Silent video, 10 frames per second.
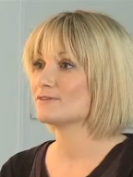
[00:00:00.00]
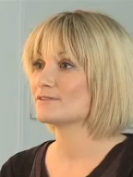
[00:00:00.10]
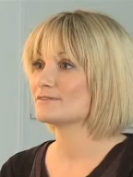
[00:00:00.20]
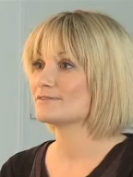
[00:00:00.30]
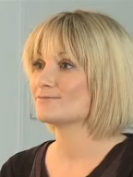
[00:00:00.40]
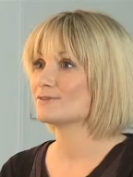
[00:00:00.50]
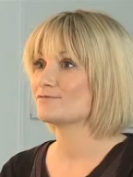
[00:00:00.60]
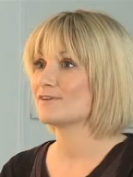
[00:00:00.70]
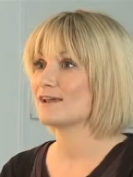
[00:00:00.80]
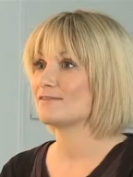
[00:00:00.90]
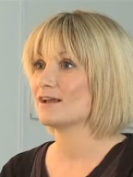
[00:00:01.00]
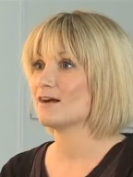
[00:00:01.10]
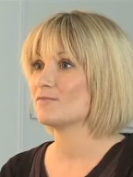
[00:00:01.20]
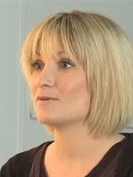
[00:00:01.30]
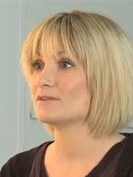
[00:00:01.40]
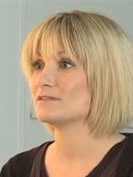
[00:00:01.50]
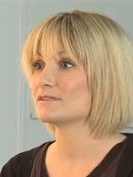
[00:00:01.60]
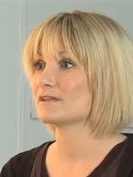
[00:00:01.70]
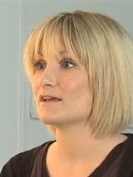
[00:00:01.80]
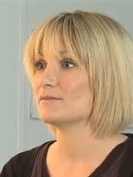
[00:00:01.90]
was was flaring up,
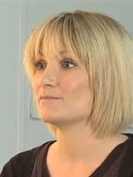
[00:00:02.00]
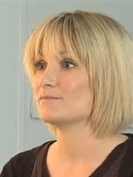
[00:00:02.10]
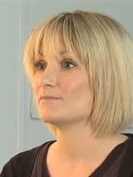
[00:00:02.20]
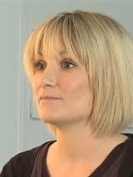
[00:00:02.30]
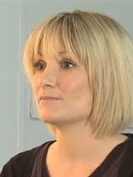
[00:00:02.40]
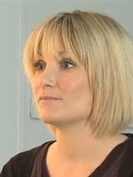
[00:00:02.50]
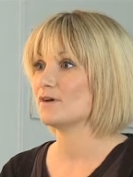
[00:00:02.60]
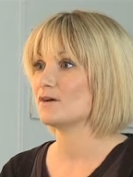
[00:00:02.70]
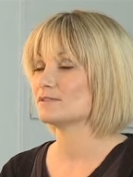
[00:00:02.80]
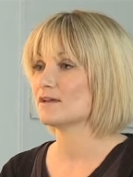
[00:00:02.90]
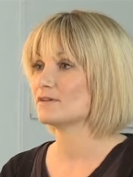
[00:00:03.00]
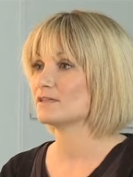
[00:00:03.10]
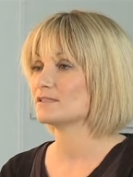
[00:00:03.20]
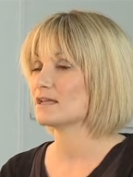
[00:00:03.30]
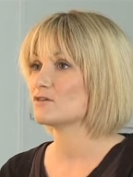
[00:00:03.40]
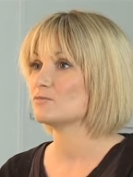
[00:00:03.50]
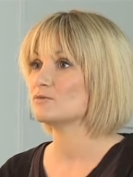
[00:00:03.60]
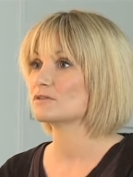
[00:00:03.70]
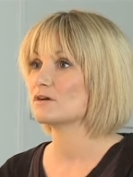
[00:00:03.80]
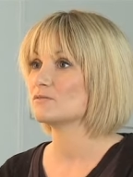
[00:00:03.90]
and um, I was having a
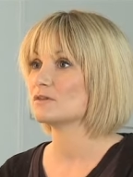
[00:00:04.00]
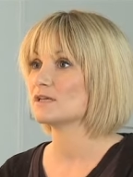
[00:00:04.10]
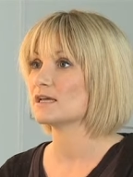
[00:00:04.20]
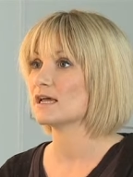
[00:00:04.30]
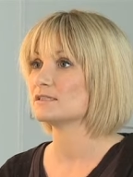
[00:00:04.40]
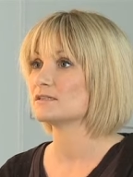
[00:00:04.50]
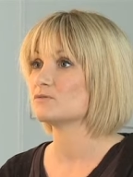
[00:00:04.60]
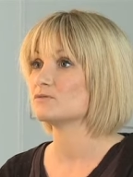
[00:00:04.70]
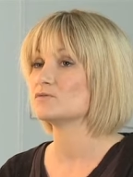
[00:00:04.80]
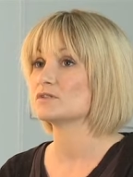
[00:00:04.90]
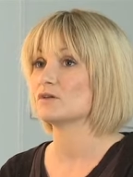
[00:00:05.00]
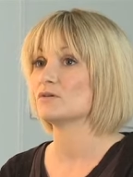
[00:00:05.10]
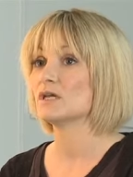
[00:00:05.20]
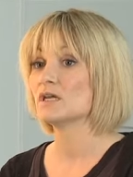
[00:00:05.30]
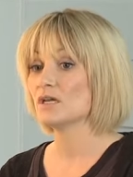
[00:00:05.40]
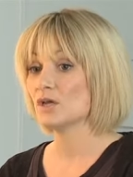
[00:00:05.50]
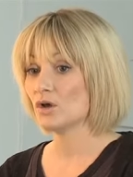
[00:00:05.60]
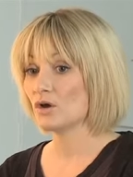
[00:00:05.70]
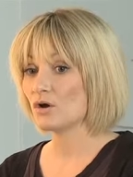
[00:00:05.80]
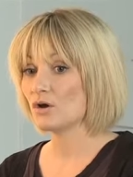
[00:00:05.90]
terrible time with it. And I was also
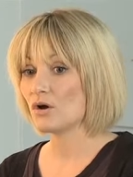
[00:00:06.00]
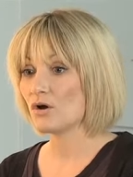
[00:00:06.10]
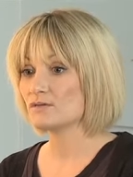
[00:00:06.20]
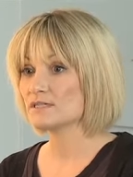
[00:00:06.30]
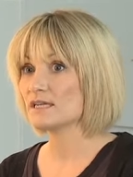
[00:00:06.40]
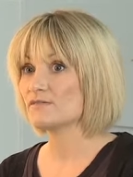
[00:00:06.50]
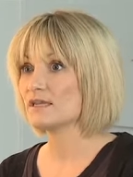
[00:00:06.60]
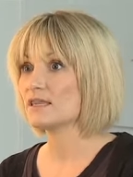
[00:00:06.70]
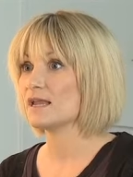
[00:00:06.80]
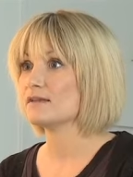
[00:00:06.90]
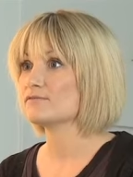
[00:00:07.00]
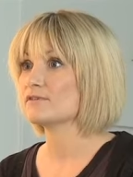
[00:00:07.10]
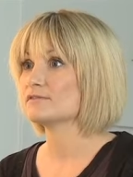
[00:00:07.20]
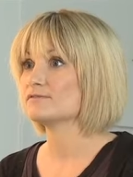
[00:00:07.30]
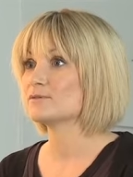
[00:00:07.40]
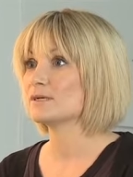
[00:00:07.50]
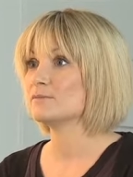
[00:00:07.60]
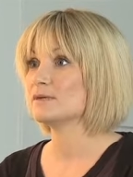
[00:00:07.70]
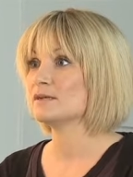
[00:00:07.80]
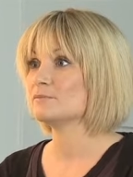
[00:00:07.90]
on TV then in front of 20
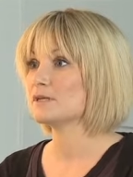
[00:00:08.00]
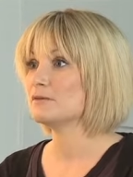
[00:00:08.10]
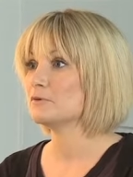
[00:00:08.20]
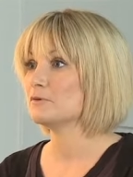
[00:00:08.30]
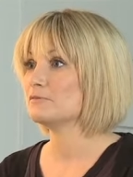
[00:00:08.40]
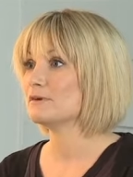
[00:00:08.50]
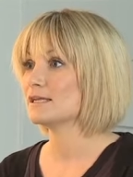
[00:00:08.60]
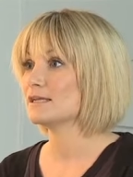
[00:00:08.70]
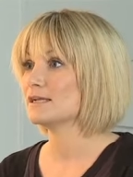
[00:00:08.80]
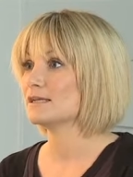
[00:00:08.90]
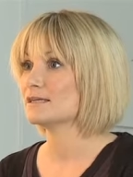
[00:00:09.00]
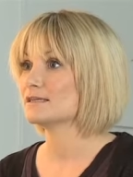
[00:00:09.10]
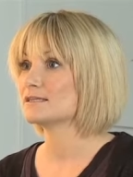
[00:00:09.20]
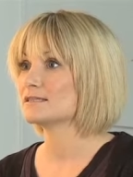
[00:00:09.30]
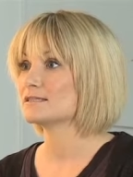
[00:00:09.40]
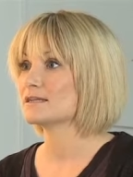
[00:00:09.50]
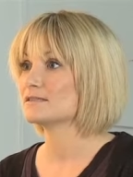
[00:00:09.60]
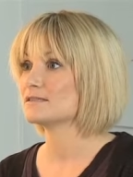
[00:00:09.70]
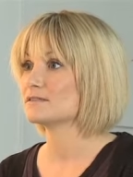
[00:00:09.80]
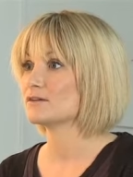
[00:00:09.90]
million people regularly in
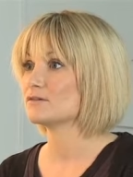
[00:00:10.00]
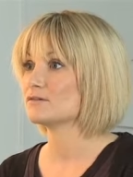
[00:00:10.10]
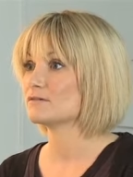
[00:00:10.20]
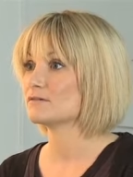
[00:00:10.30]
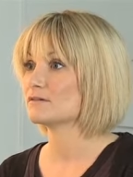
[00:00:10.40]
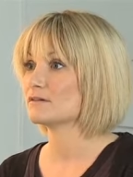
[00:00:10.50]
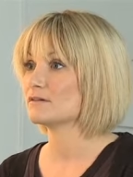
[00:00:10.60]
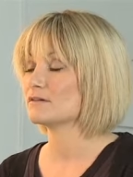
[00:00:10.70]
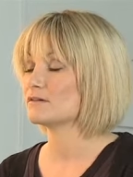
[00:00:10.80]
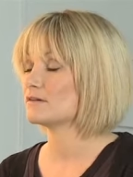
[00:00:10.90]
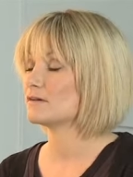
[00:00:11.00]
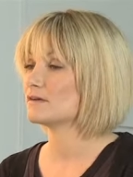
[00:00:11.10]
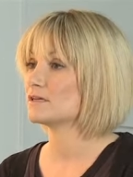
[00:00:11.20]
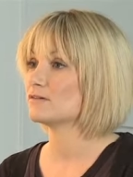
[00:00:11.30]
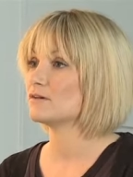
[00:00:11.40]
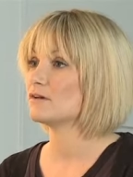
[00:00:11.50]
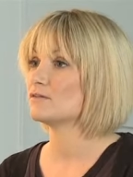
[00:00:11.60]
EastEnders. So I don't know